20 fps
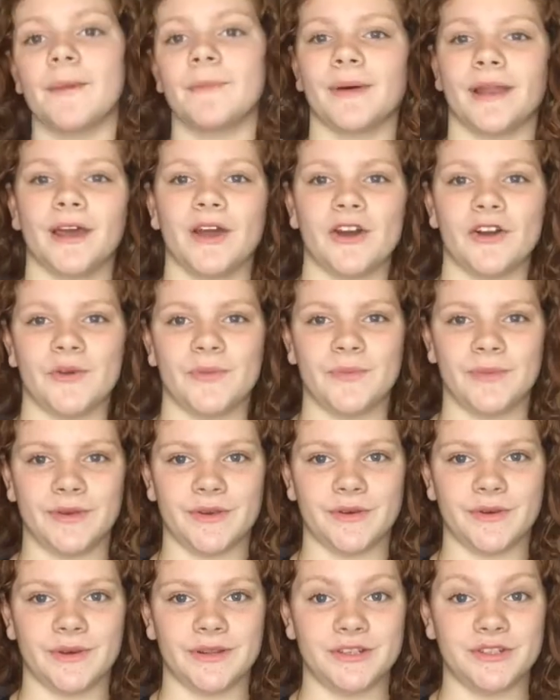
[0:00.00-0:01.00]
But I hope
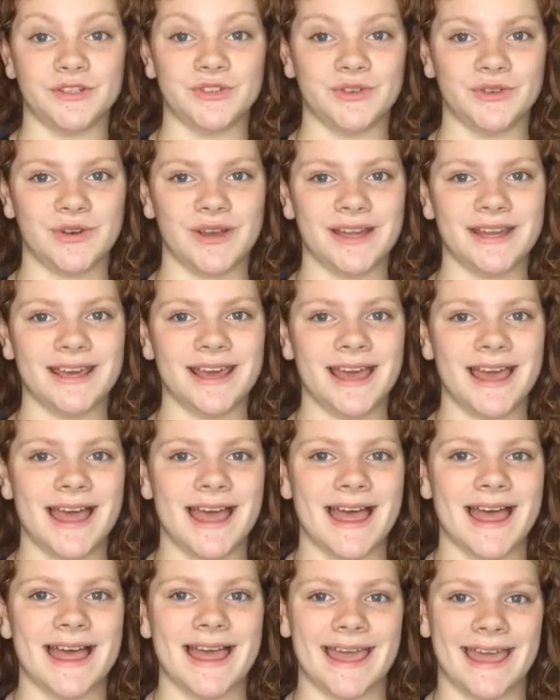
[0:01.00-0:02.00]
you enjoyed,
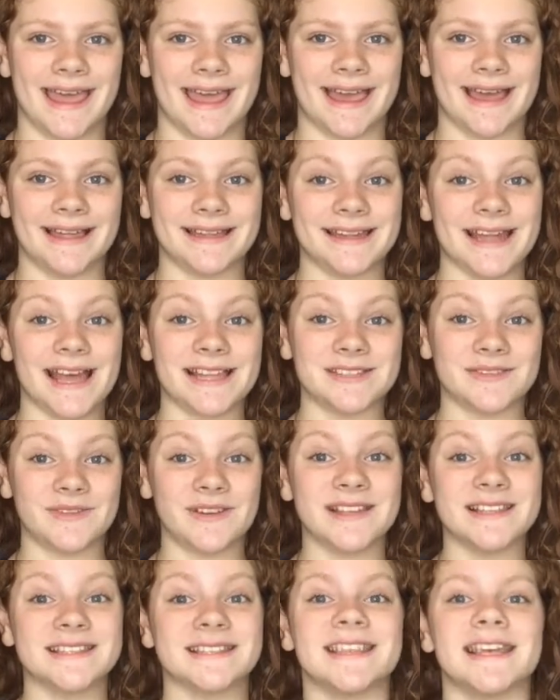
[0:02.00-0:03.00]
and as
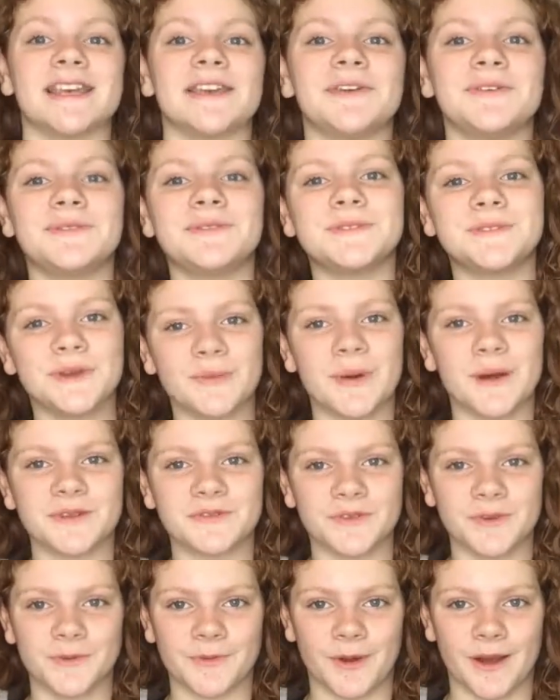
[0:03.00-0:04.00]
always, thank you so
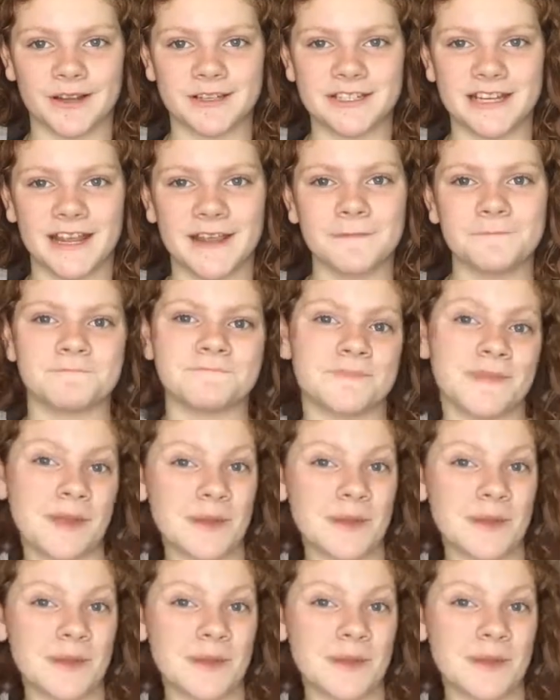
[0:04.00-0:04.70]
much for watching.